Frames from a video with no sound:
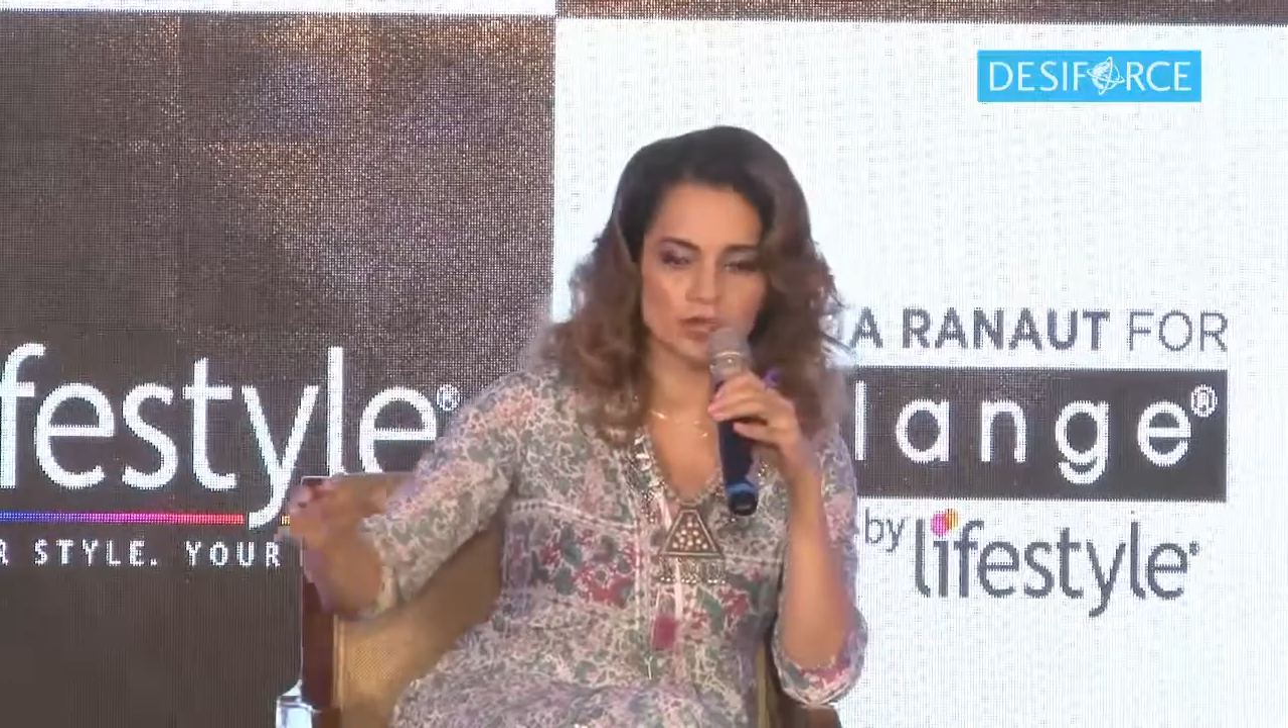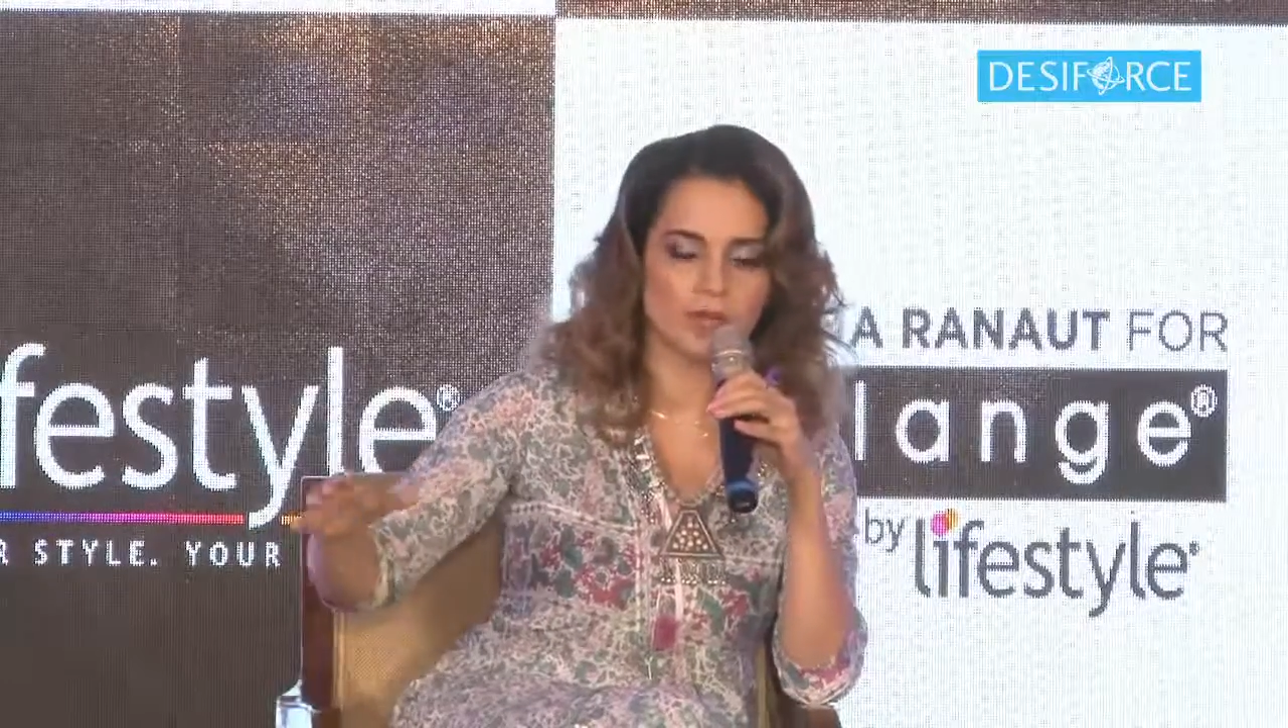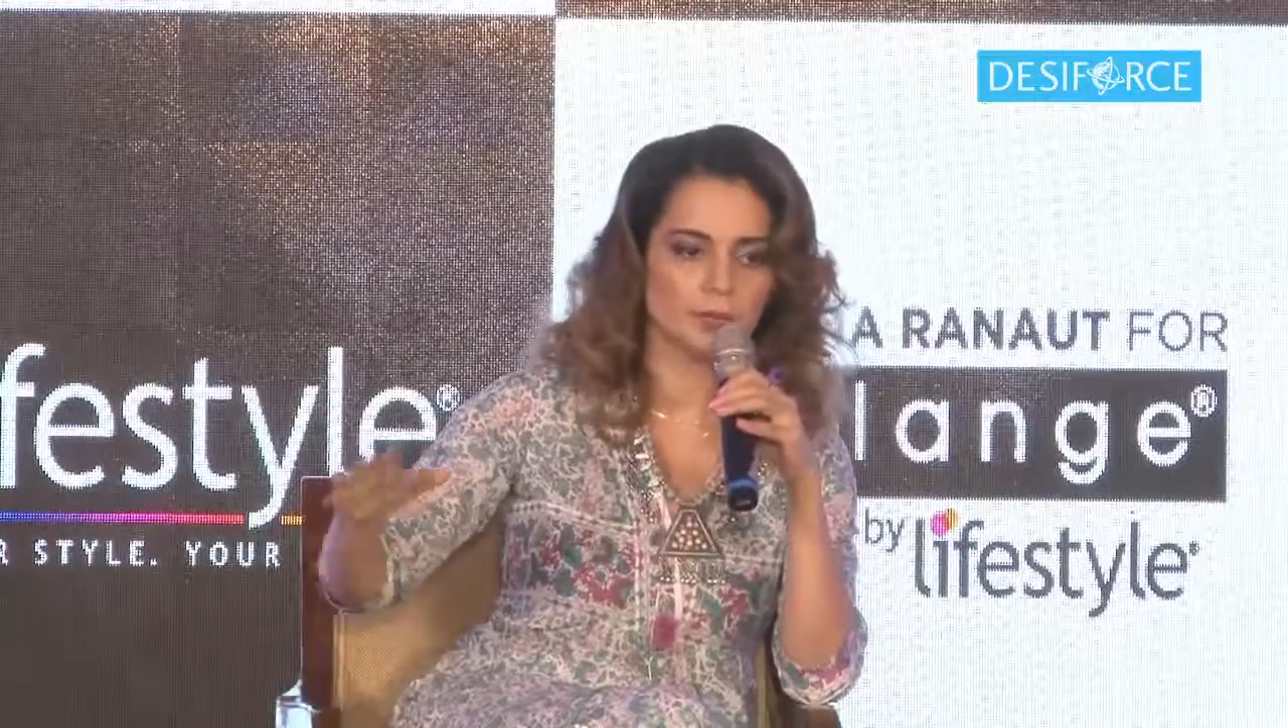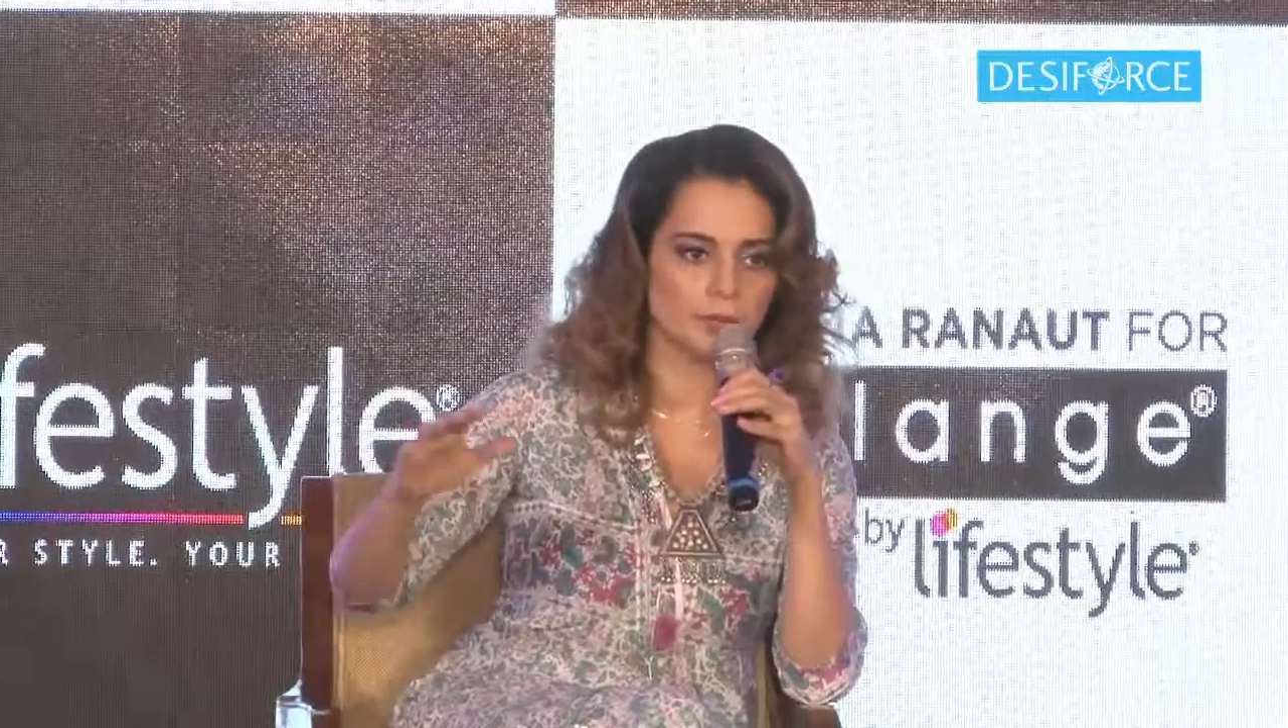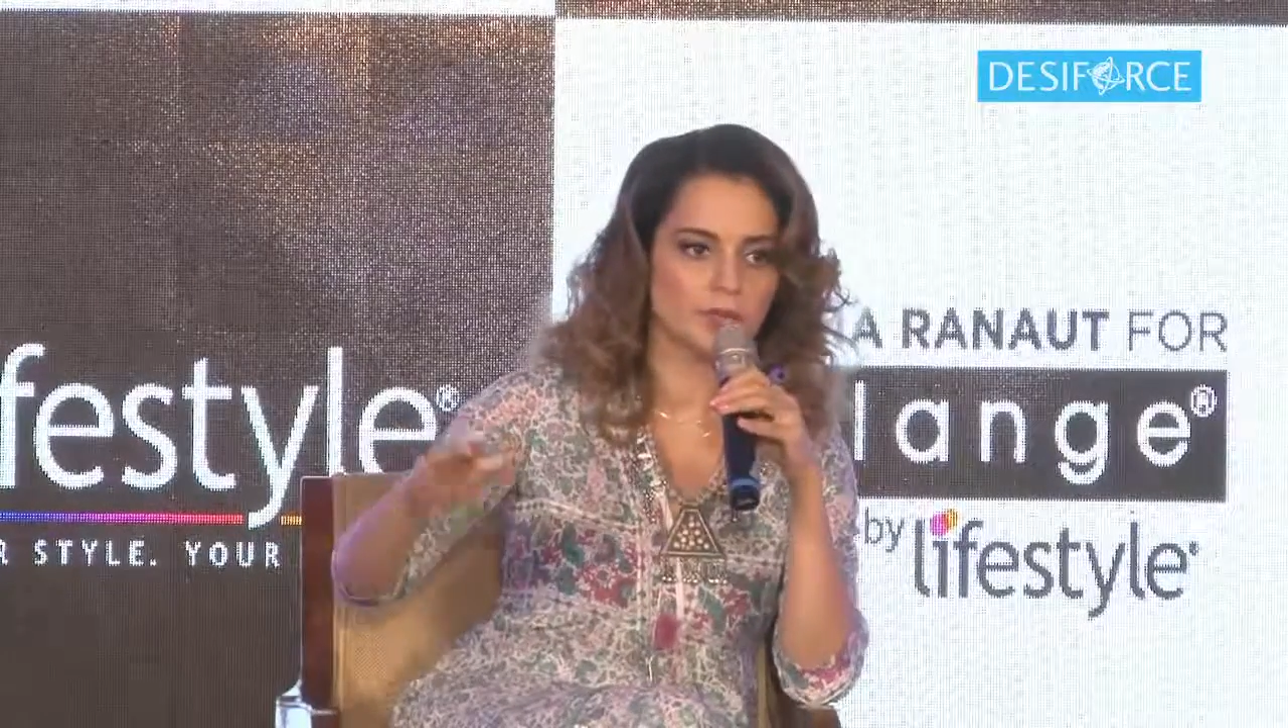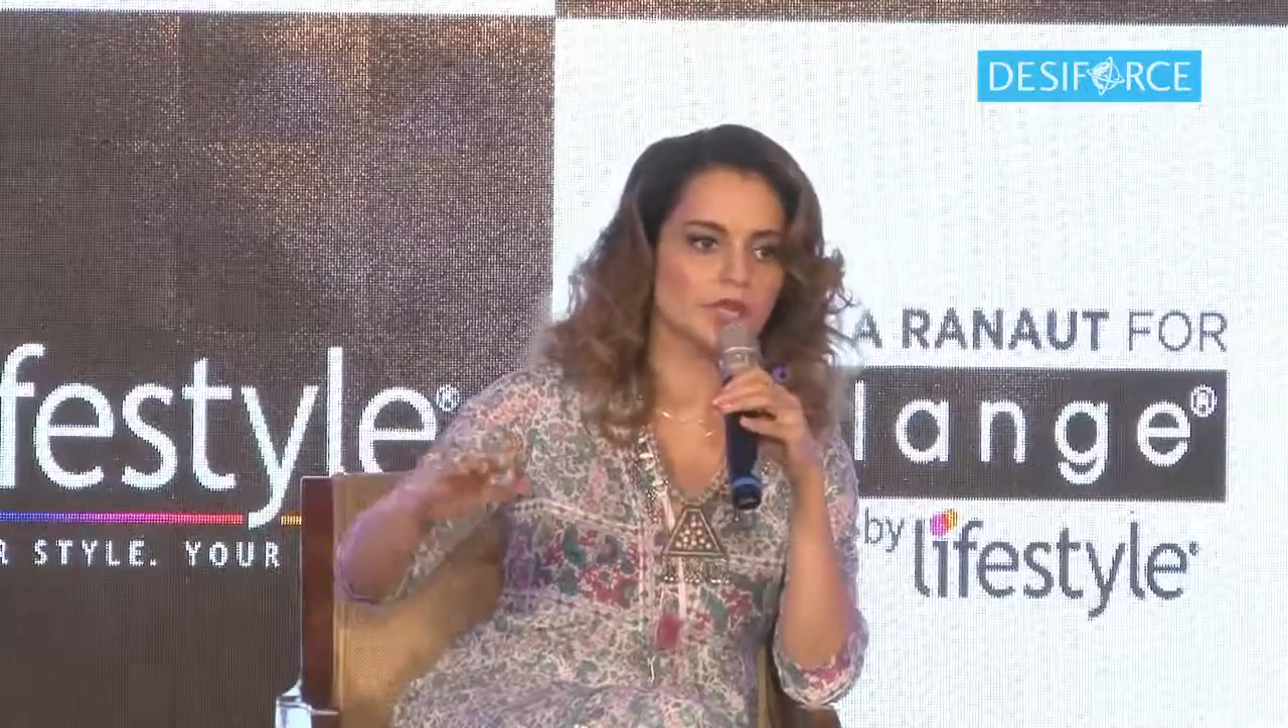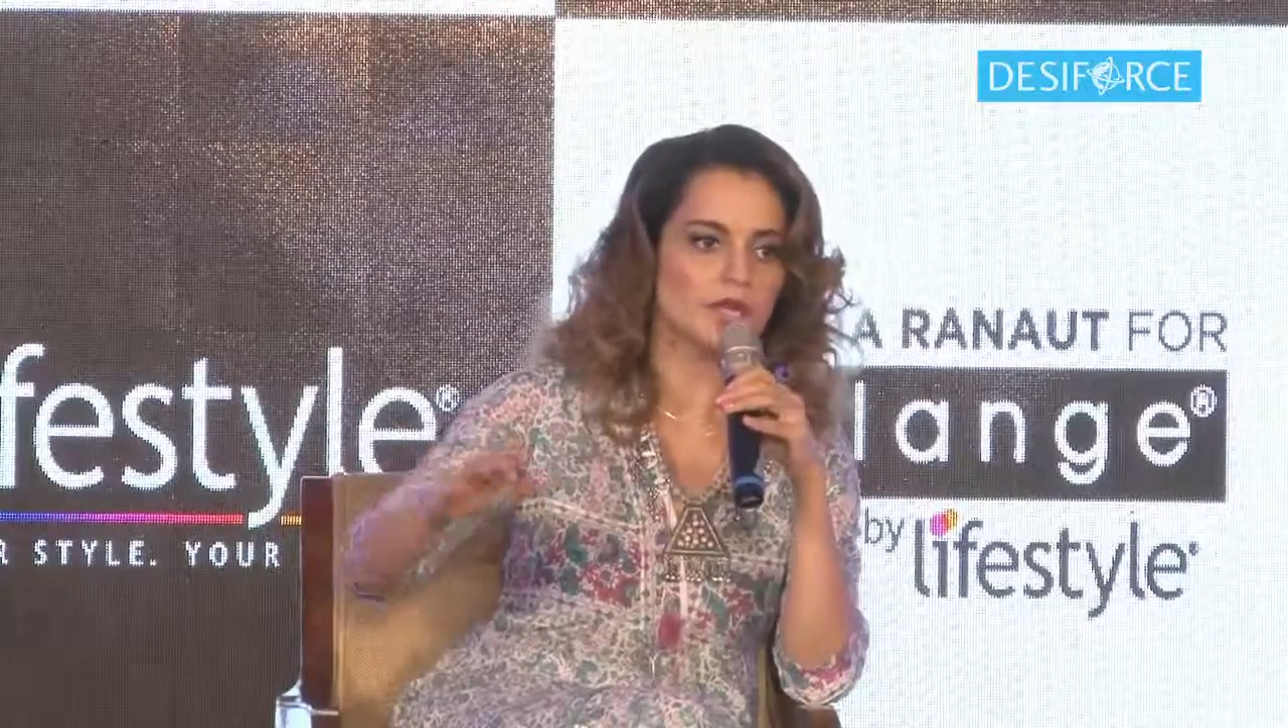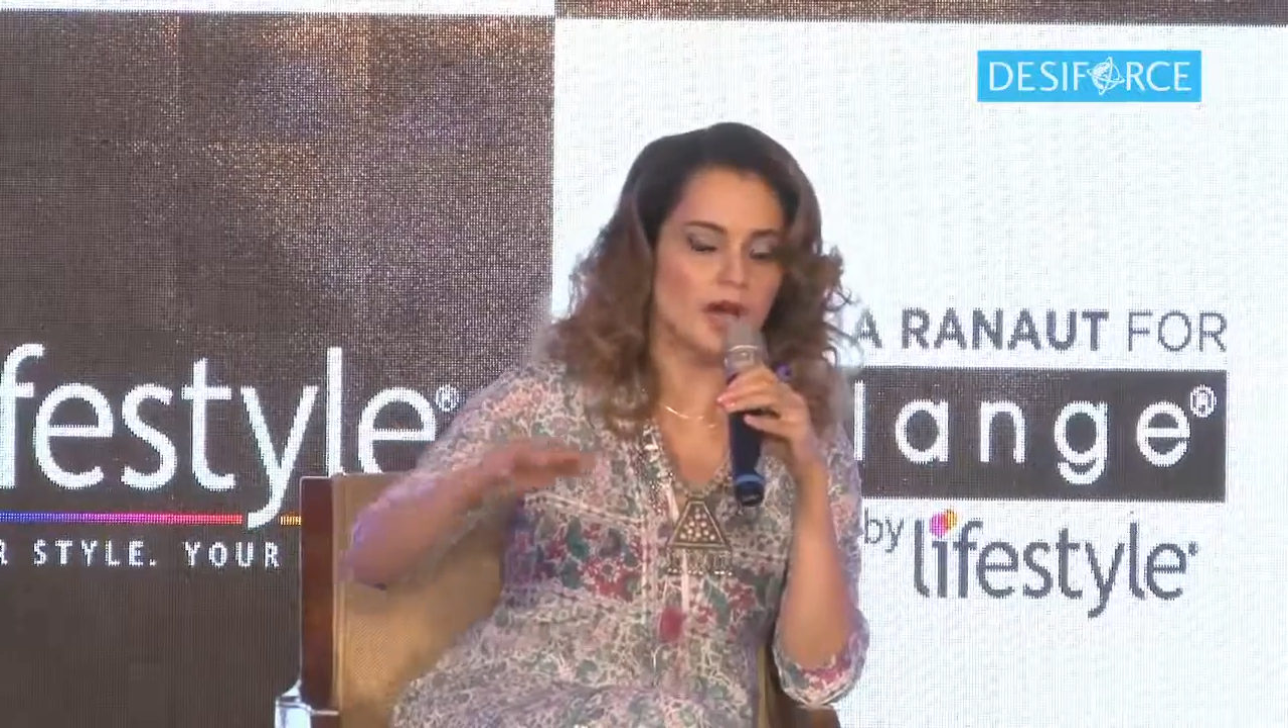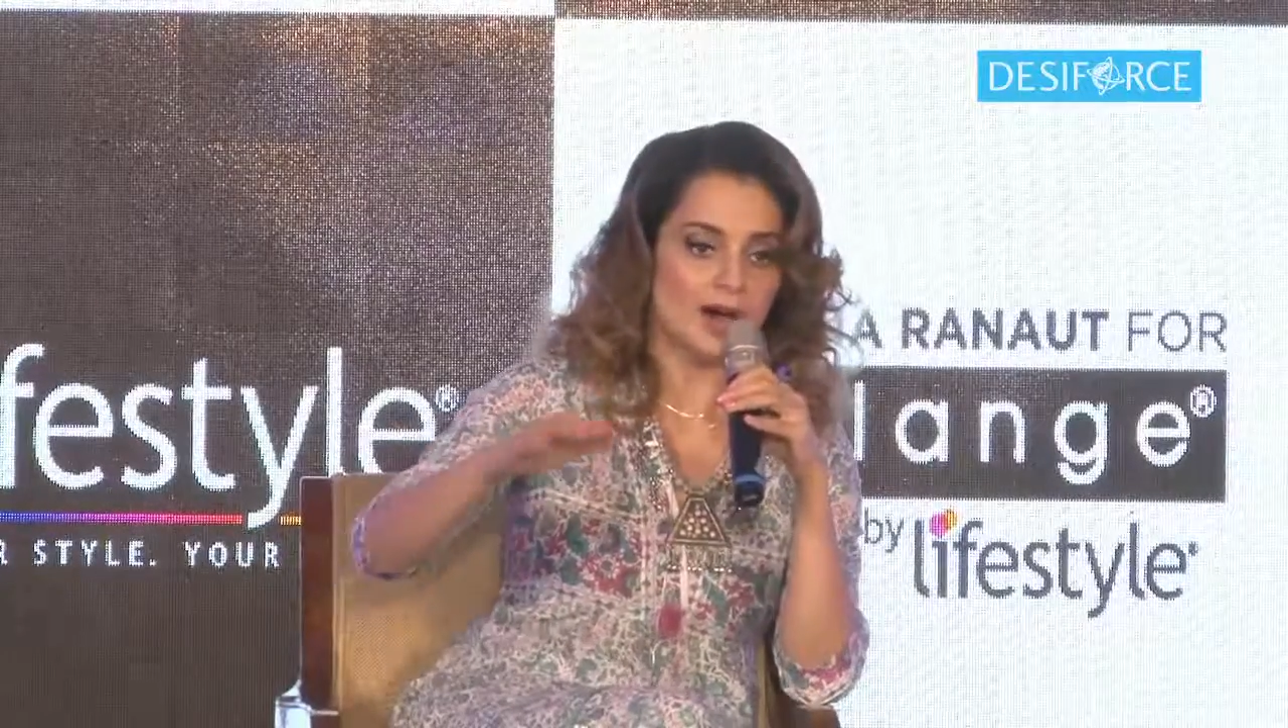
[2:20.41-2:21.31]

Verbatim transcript: today people